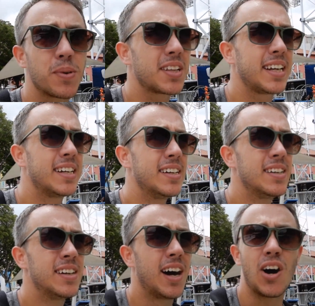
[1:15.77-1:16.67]
really
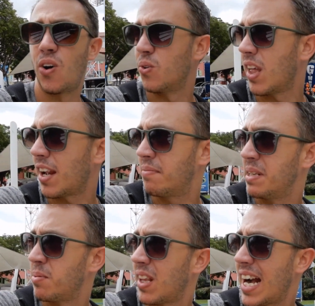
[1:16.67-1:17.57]
a whole lot of
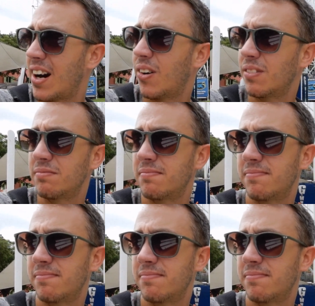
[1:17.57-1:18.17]
people out.